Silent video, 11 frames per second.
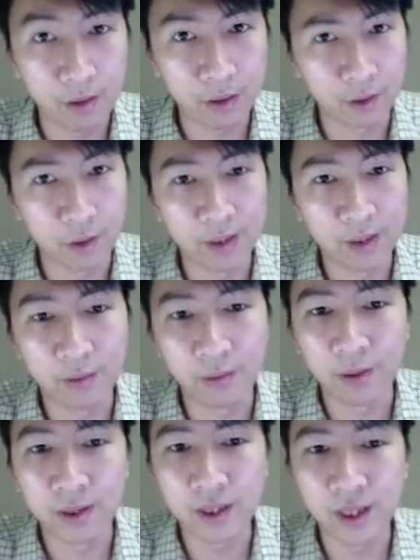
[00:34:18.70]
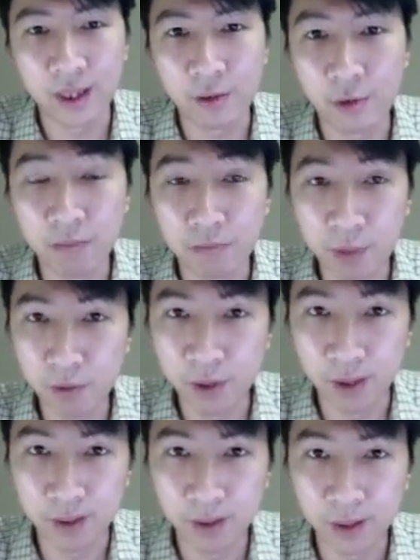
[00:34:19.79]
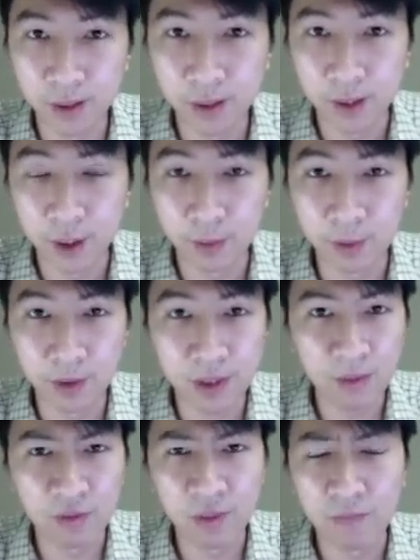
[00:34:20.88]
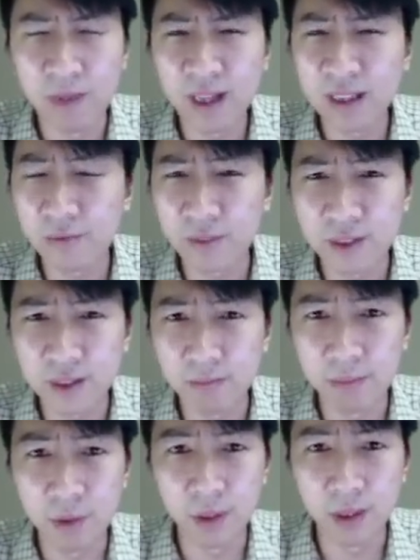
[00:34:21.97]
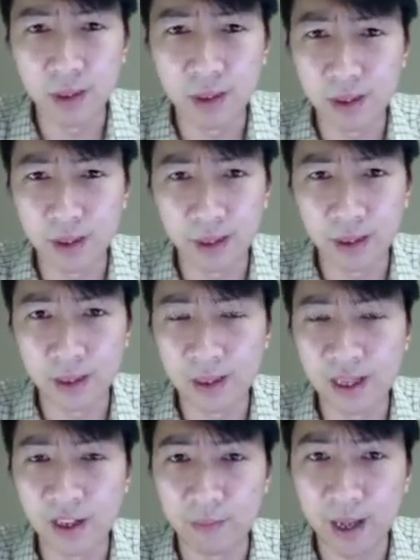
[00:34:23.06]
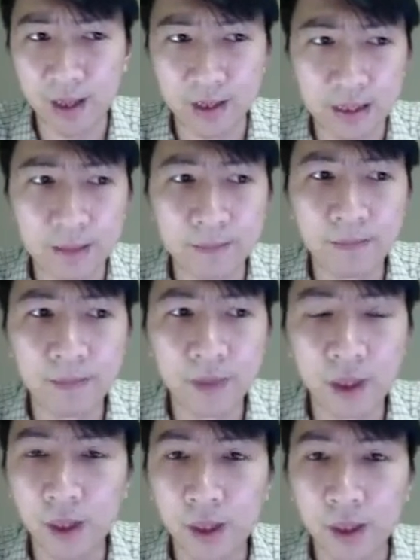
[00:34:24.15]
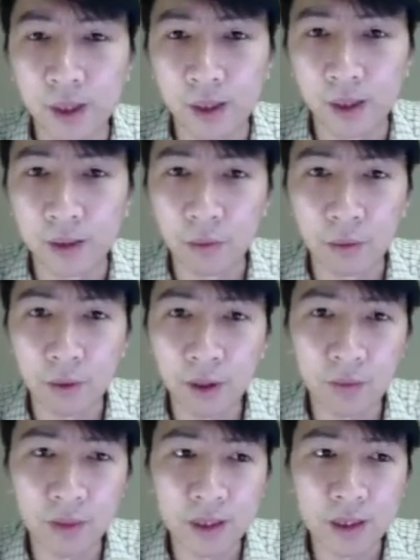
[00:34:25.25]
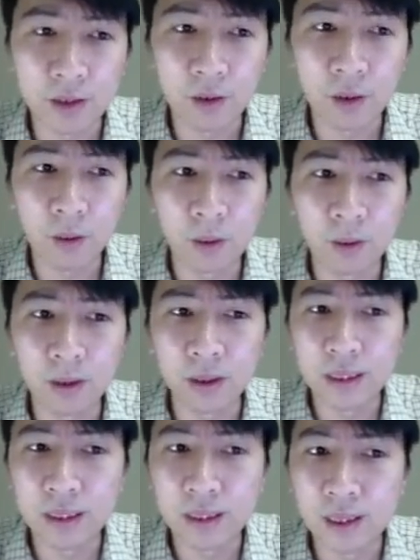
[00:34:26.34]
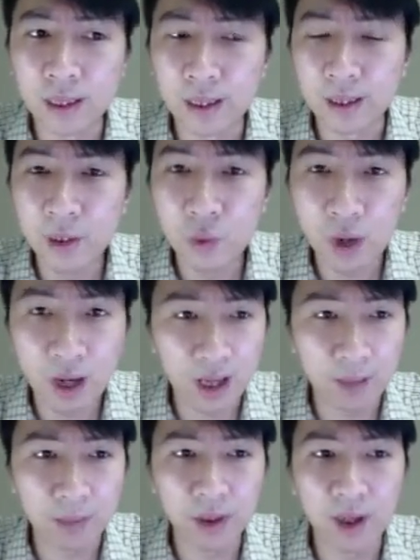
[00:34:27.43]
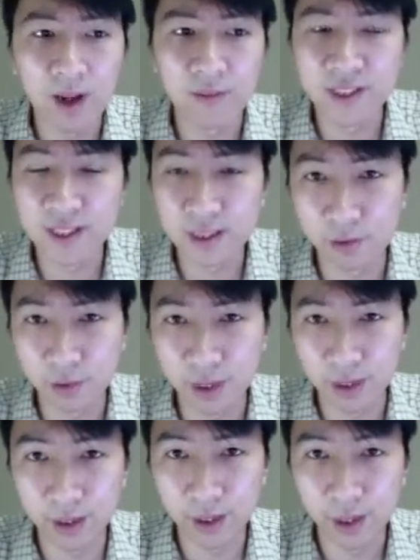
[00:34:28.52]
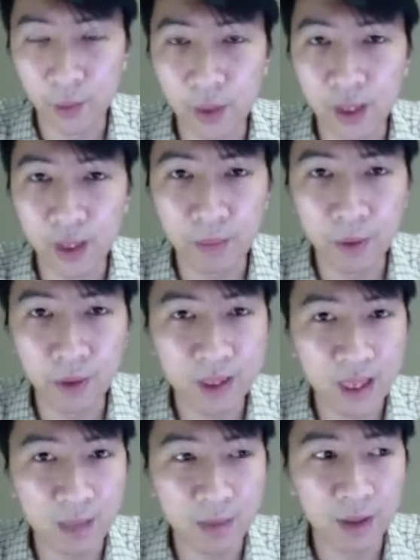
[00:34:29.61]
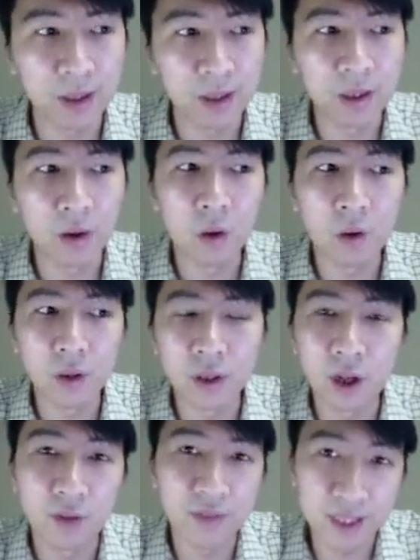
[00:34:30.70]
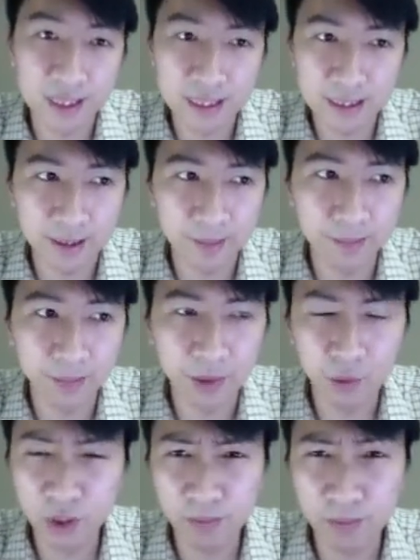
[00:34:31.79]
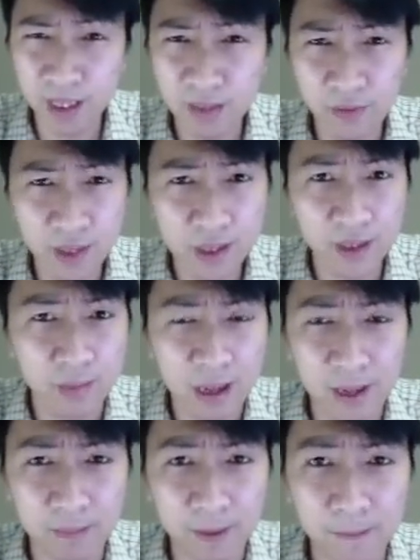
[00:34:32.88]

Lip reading: Great was a great builder. He built some of the magnificent buildings in the land of Palestine. One of it is called the New Harbor of Caesarea, where he built this harbor in honor of Caesar. It was a magnificent harbor.